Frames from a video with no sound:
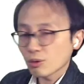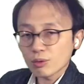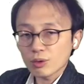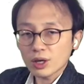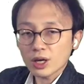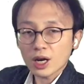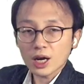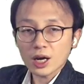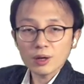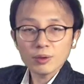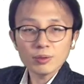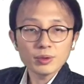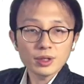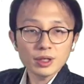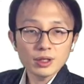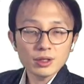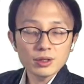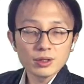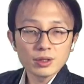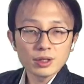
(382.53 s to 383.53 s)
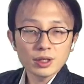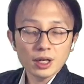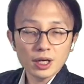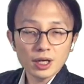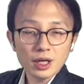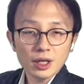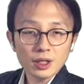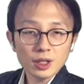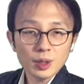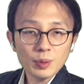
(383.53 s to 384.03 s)
we have this
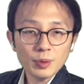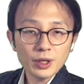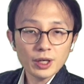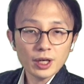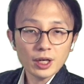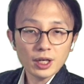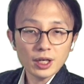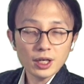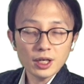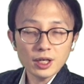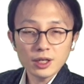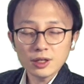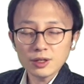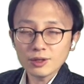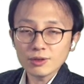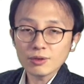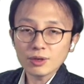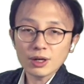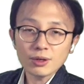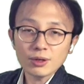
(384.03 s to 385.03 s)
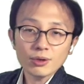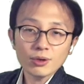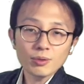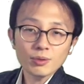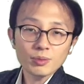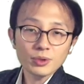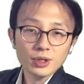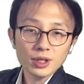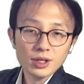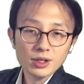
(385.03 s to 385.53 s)
typically neural
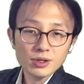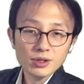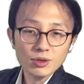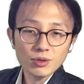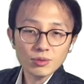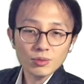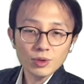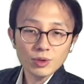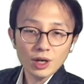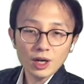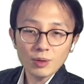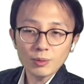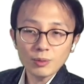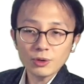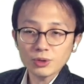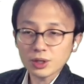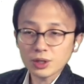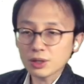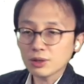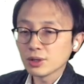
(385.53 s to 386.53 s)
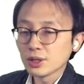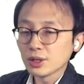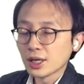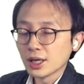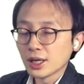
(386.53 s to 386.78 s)
computation model.